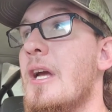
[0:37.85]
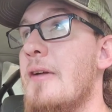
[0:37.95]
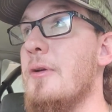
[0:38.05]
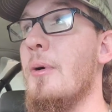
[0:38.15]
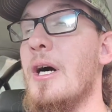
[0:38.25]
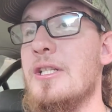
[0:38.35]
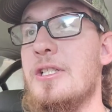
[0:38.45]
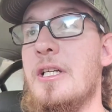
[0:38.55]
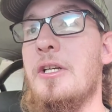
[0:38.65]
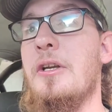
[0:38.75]
If you watched
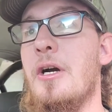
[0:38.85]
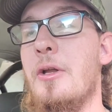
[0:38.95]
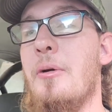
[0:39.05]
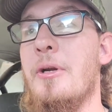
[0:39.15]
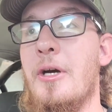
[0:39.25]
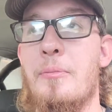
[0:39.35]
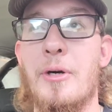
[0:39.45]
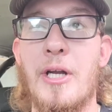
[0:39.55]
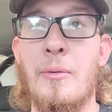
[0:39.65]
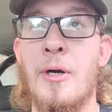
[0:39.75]
it, you know that we done
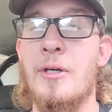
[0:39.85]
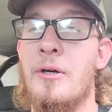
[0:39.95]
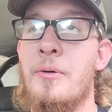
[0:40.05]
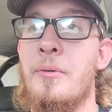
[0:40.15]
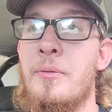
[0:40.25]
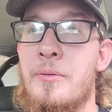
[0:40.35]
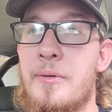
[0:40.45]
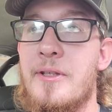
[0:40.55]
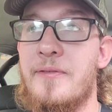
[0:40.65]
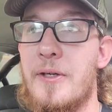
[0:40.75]
brake work
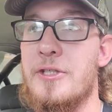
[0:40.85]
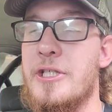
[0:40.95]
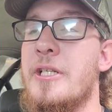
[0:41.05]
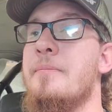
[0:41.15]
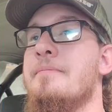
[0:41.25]
on the first gen.